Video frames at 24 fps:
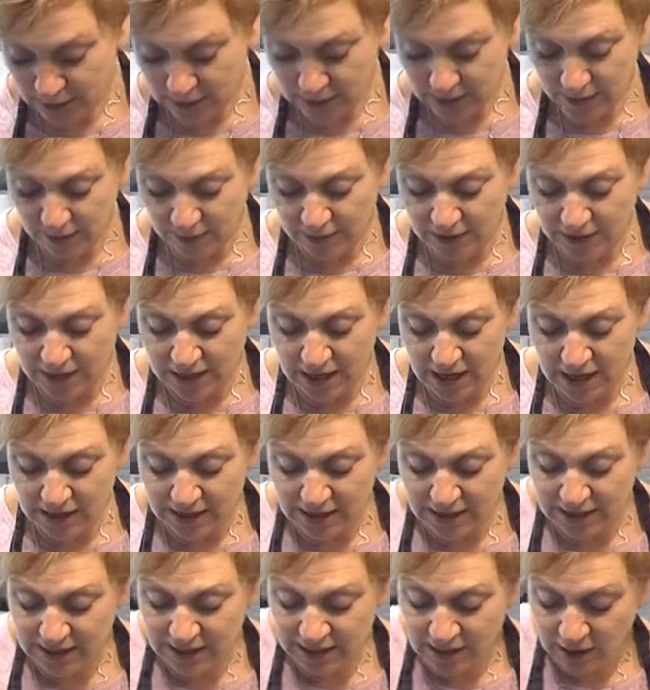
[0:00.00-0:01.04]
I'm going to cut
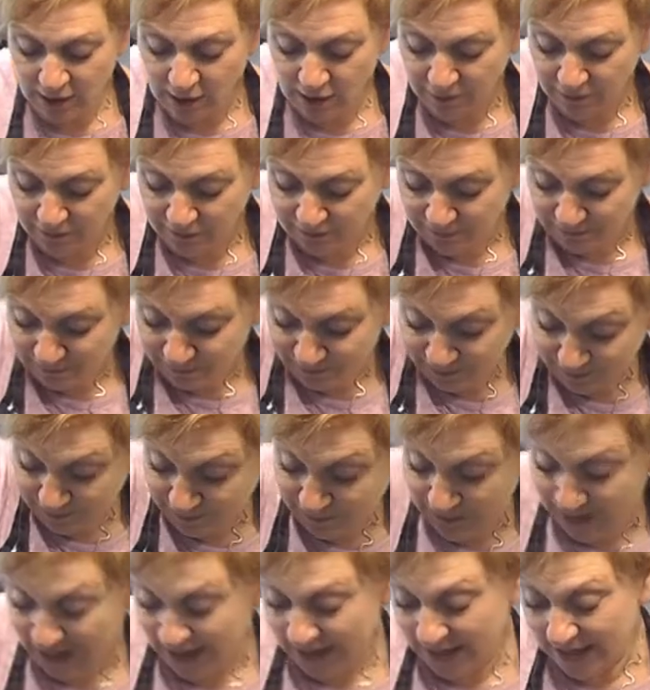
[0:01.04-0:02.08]
that in half
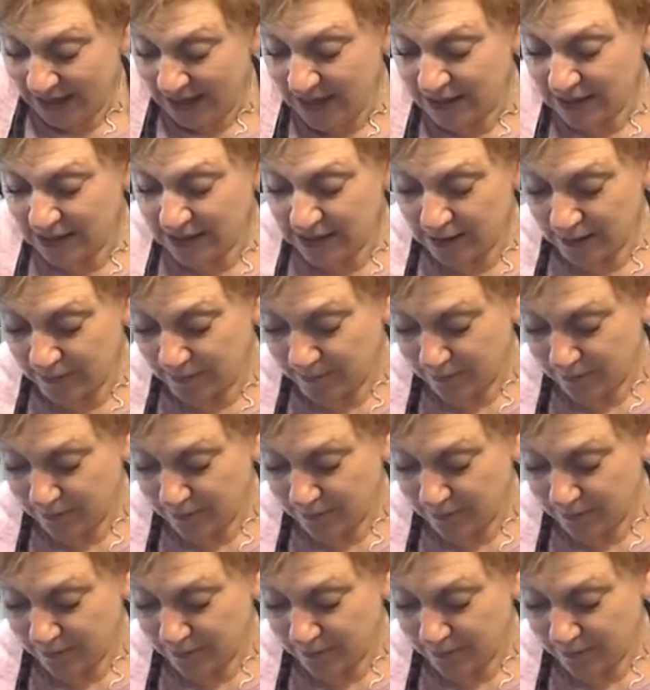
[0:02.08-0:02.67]
like that.